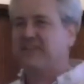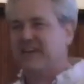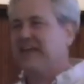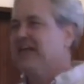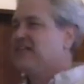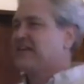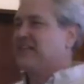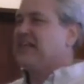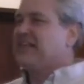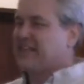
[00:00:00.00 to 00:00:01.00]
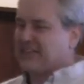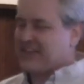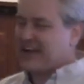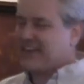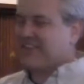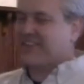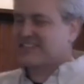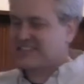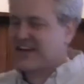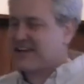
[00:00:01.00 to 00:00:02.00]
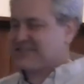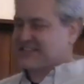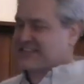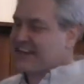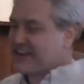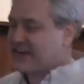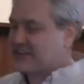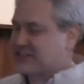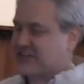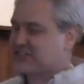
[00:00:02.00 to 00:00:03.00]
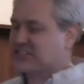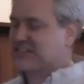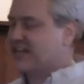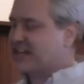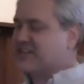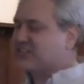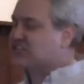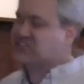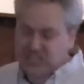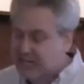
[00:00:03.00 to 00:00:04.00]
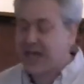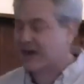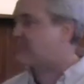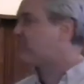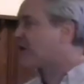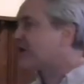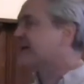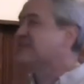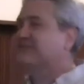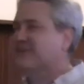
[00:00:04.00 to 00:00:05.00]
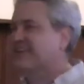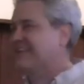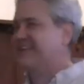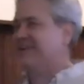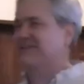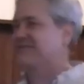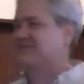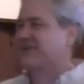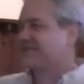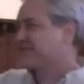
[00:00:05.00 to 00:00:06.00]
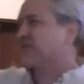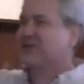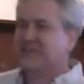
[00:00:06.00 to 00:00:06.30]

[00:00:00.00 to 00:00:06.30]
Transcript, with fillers: the, the, the, the, the sight of the San Diego Chicken just kicking the shit out of Barney in front of, you know, in front of forty